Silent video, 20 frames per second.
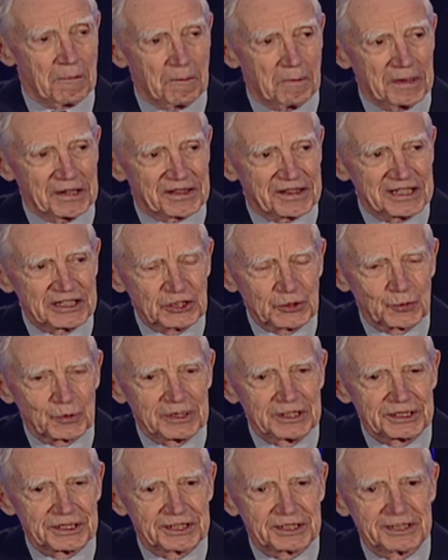But this
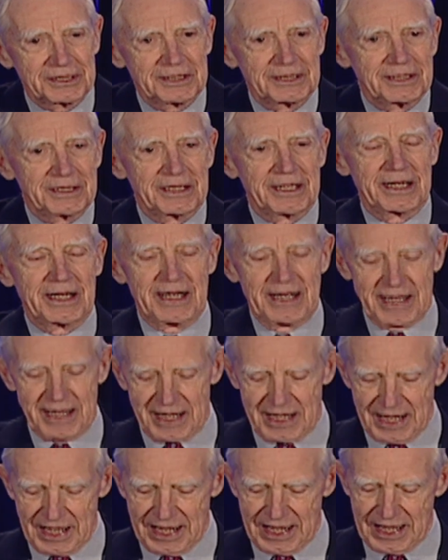was,
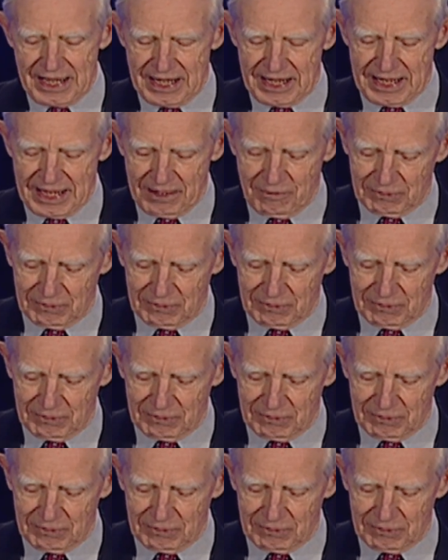he